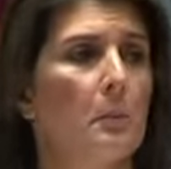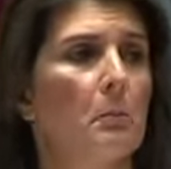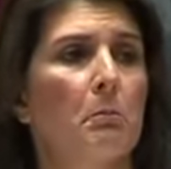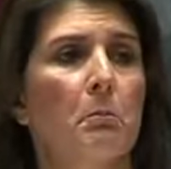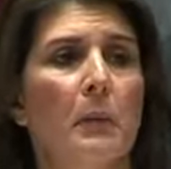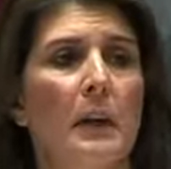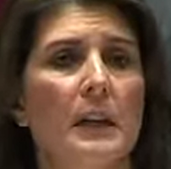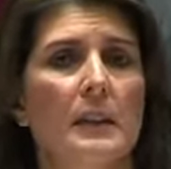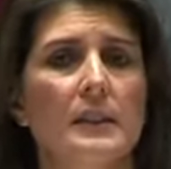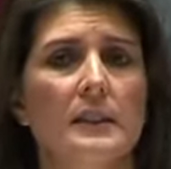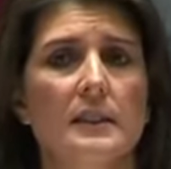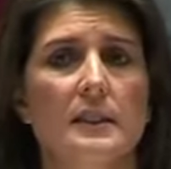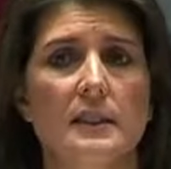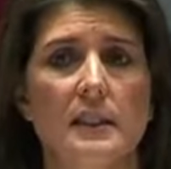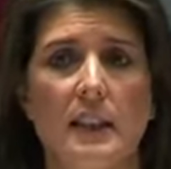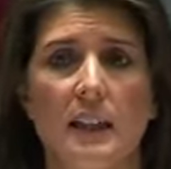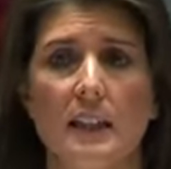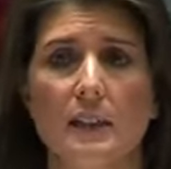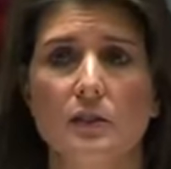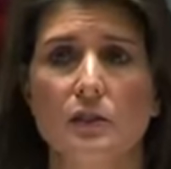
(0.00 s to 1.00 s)

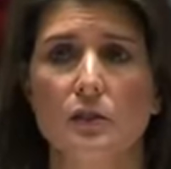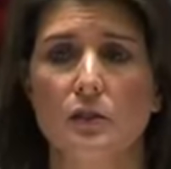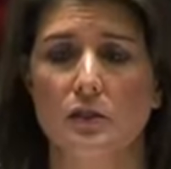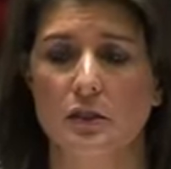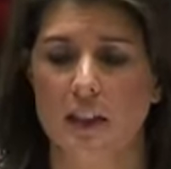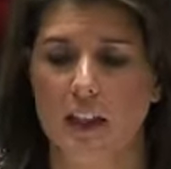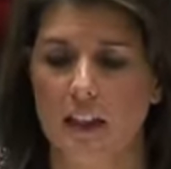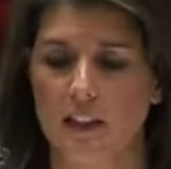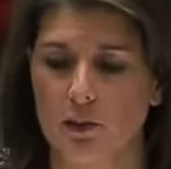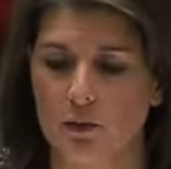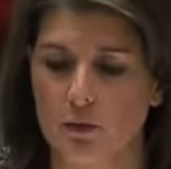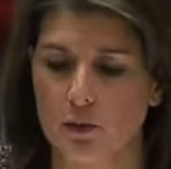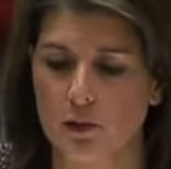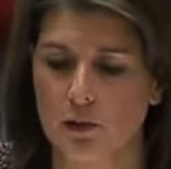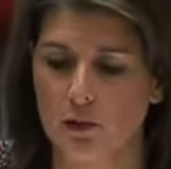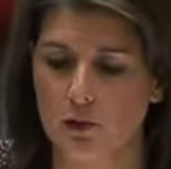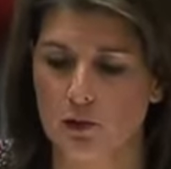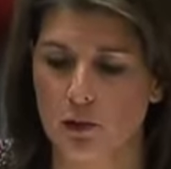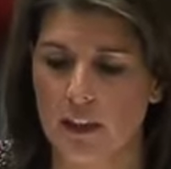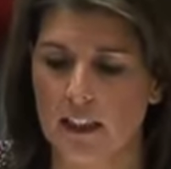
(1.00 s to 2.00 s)
must exercise
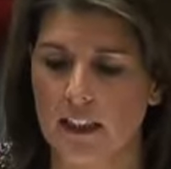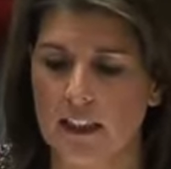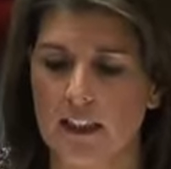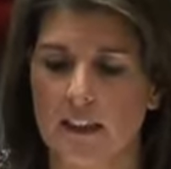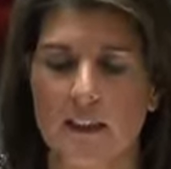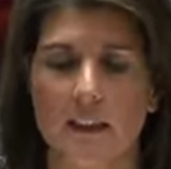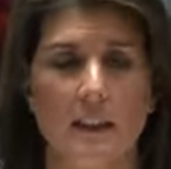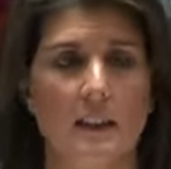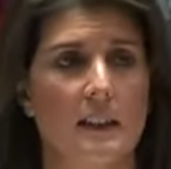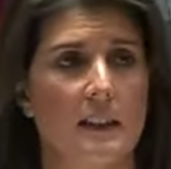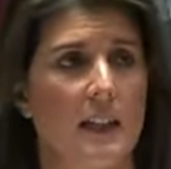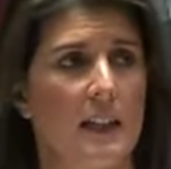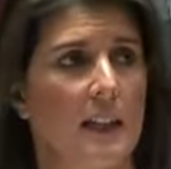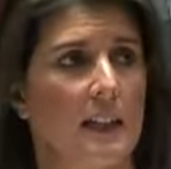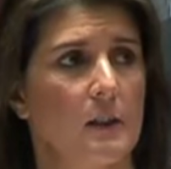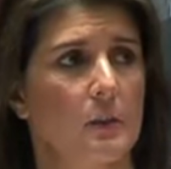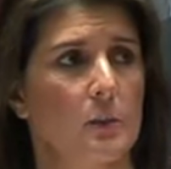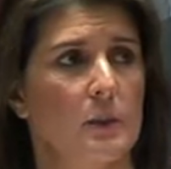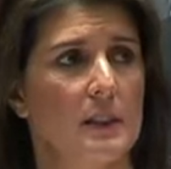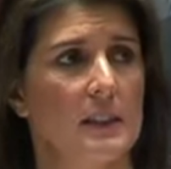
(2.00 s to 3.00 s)
restraint in
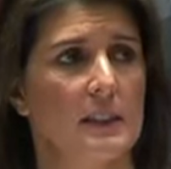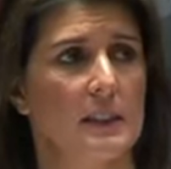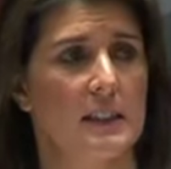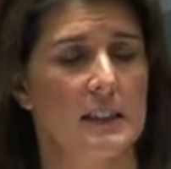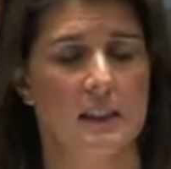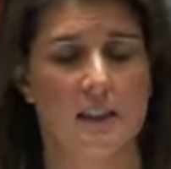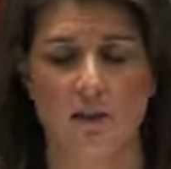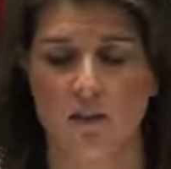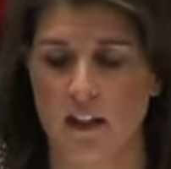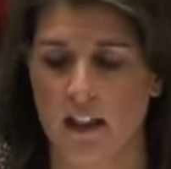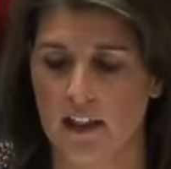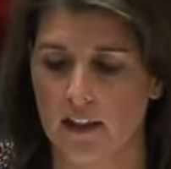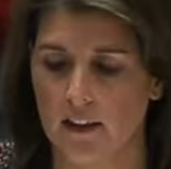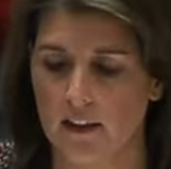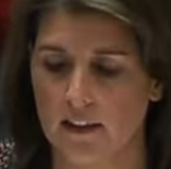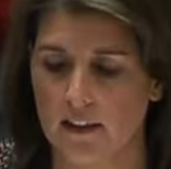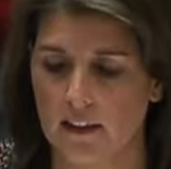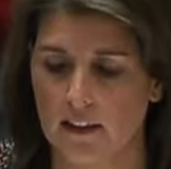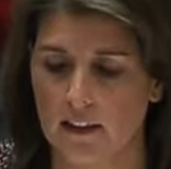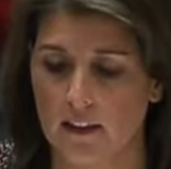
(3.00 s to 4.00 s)
line with the
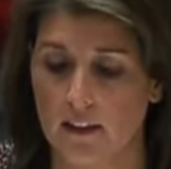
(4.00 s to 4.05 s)
ceasefire.